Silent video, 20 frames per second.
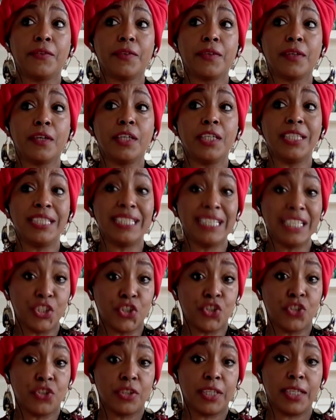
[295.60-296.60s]

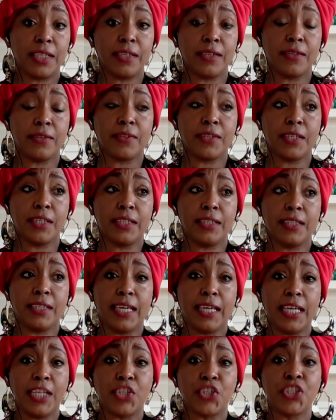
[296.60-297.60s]
initially the
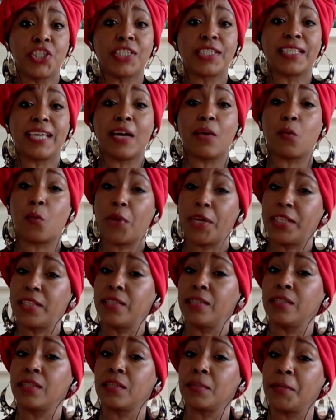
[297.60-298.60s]
Haitians that went to
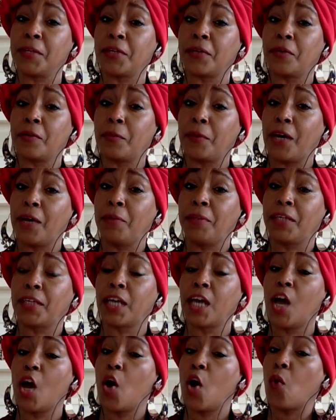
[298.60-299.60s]
the Dominican Republic
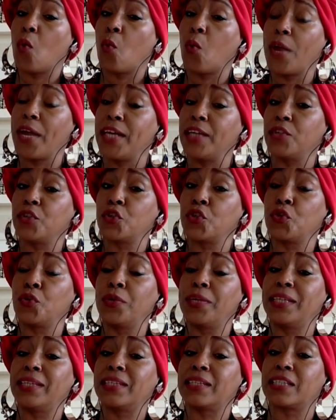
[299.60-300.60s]
went
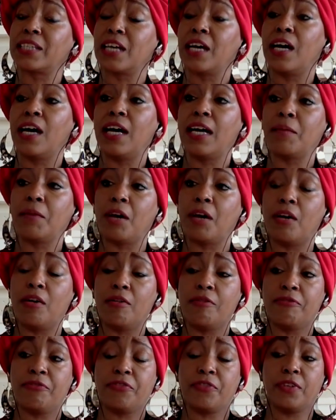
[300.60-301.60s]
during the time
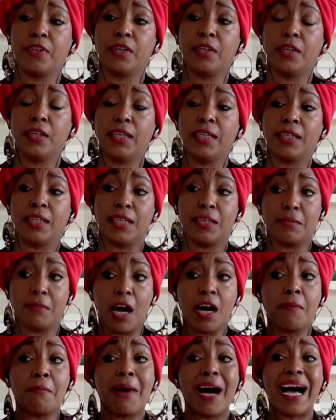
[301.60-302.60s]
of, in
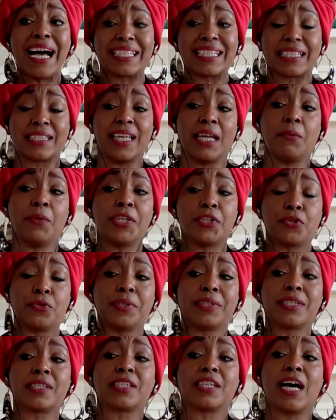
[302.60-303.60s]
Hamas, they went during
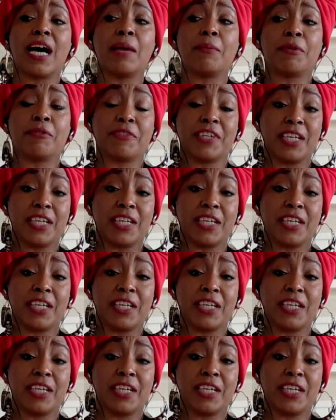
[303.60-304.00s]
the time of the